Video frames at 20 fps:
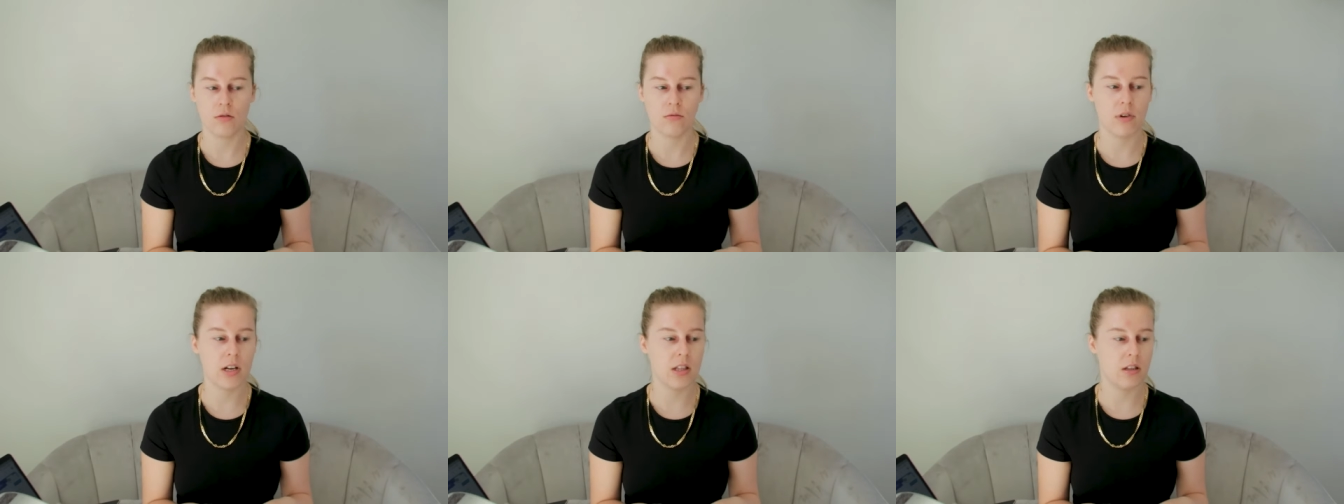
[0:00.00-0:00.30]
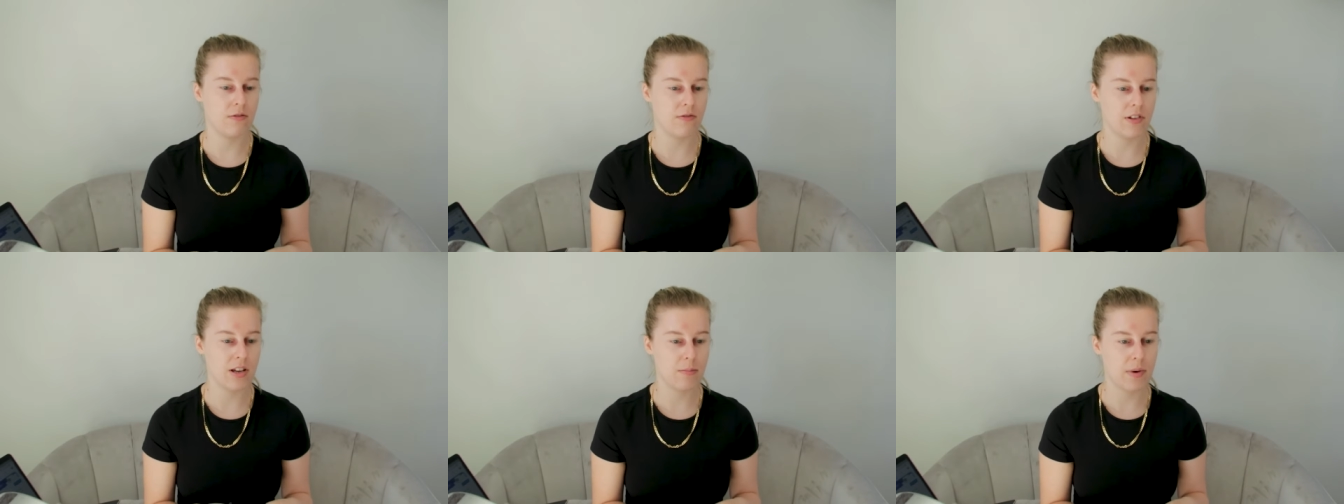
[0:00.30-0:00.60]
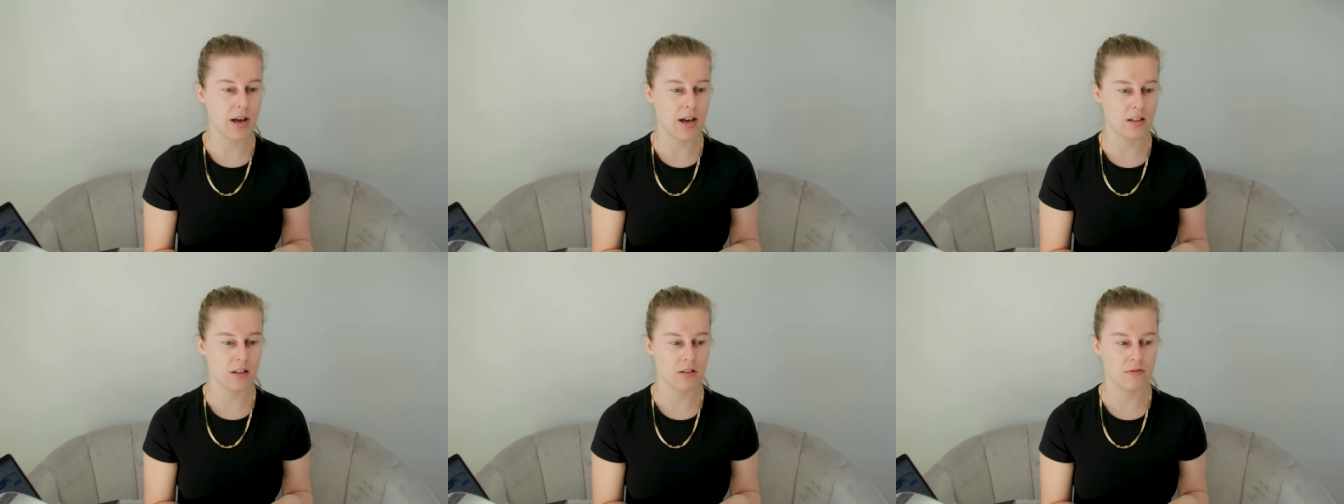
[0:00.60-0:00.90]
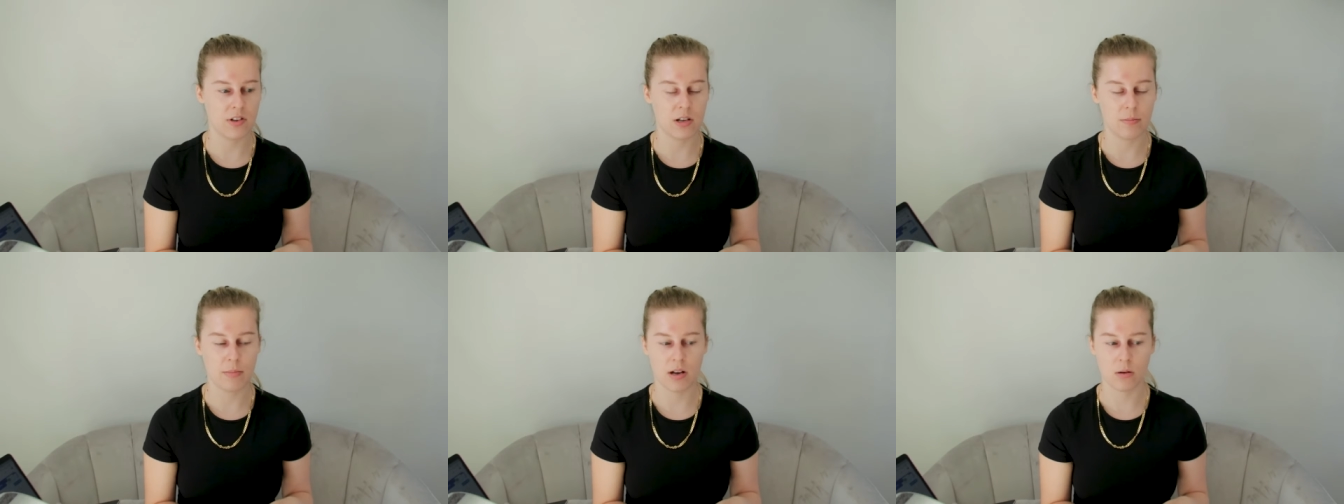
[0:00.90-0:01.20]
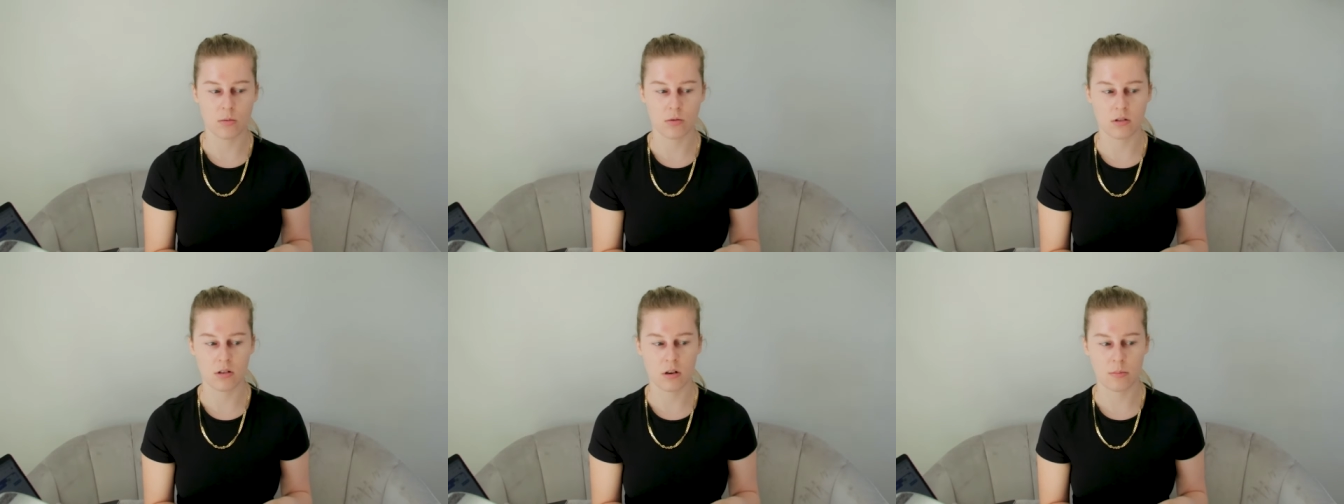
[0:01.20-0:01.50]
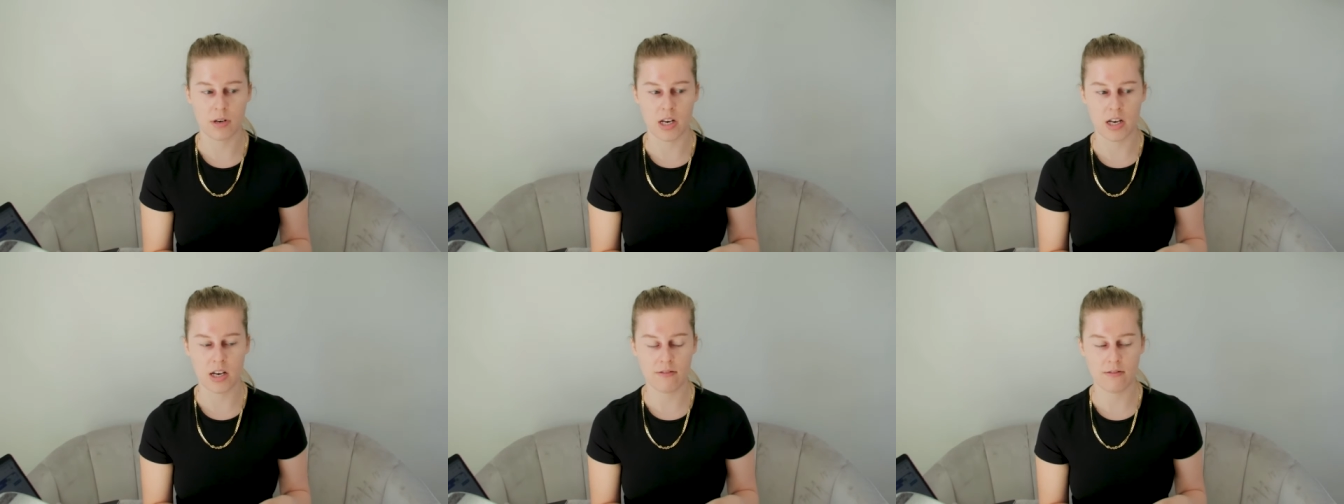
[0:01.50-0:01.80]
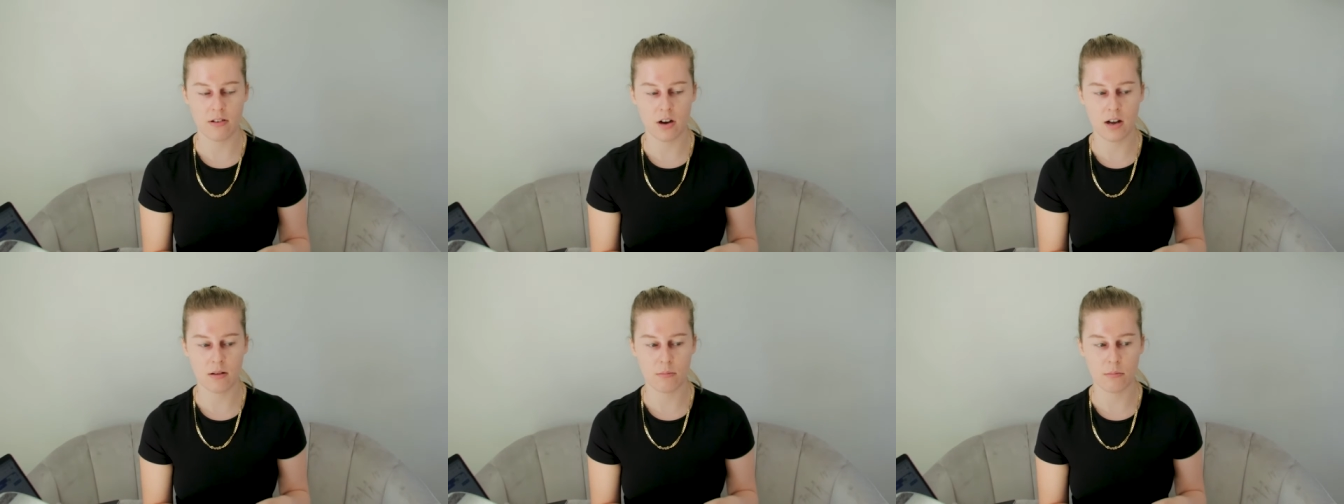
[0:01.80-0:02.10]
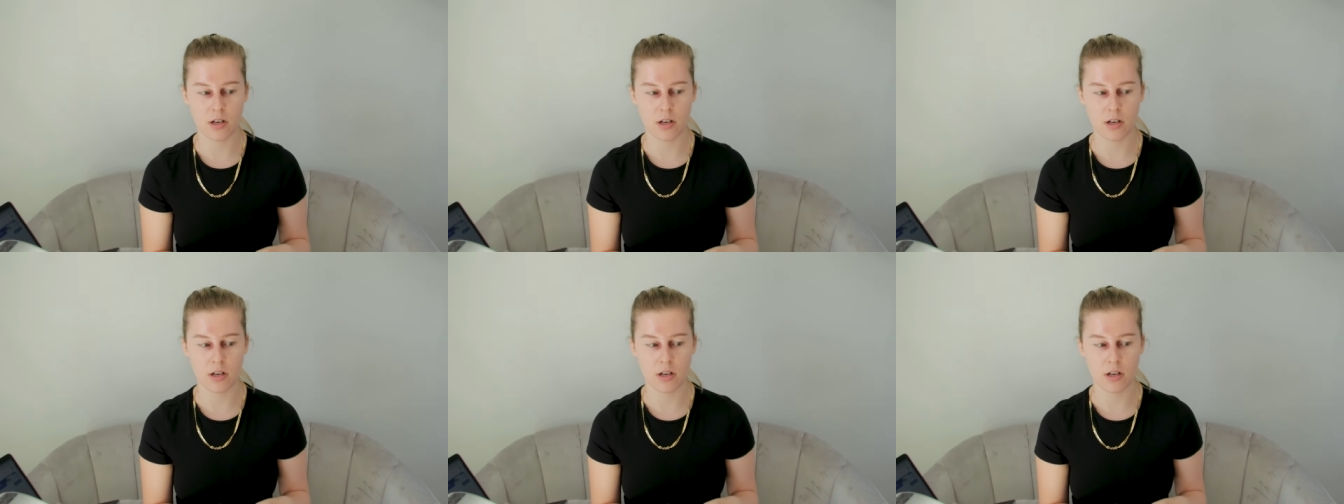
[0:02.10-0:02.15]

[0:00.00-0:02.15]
Read the feedback, the feedback was completely fine.